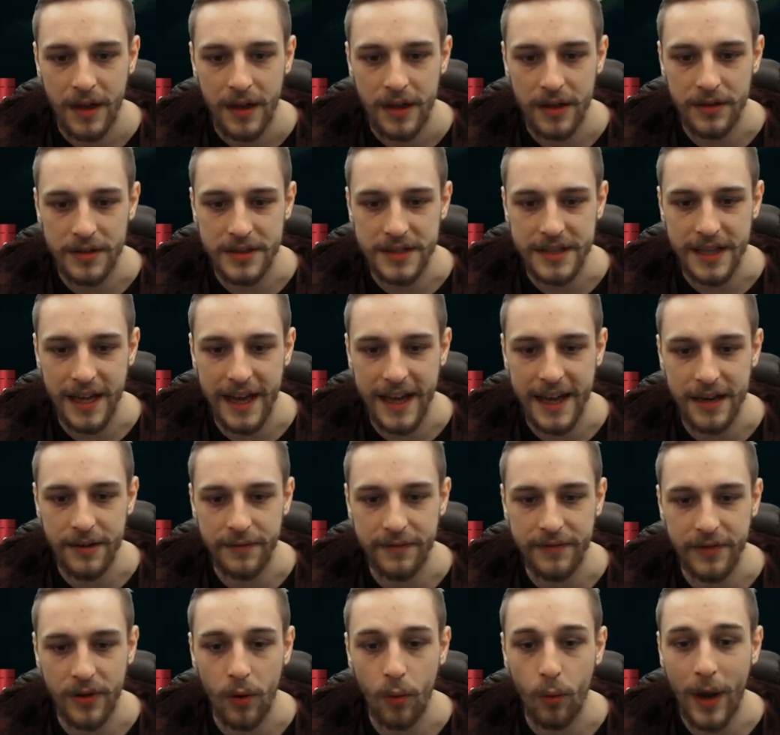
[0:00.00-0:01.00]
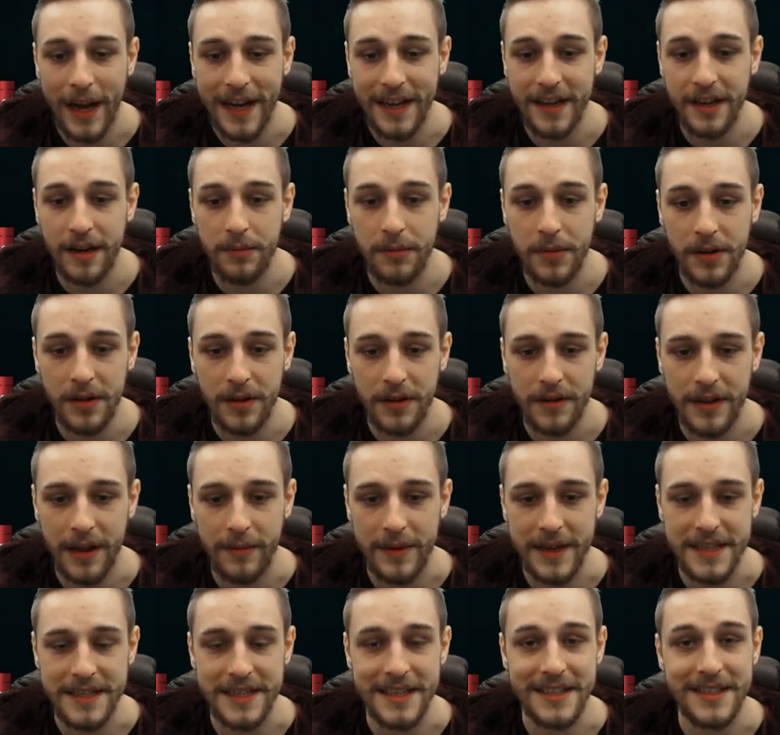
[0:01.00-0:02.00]
You'll see I hit him for a white number. That
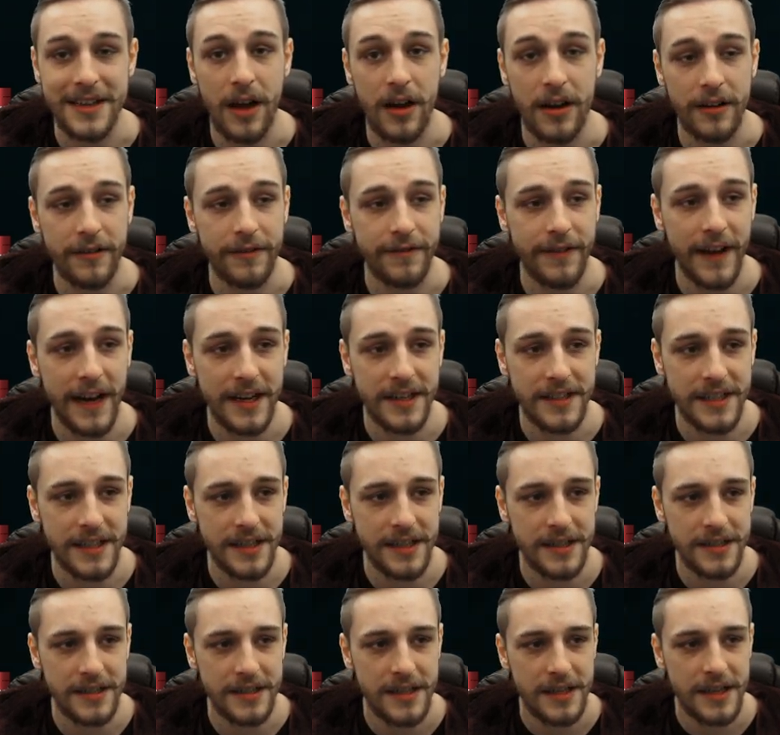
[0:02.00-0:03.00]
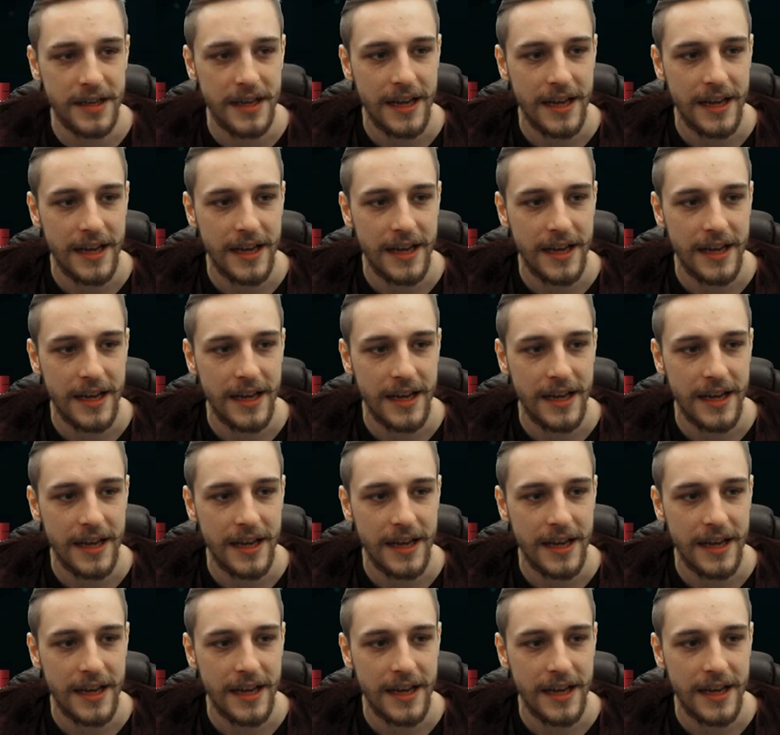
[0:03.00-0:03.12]
means it's unaffected.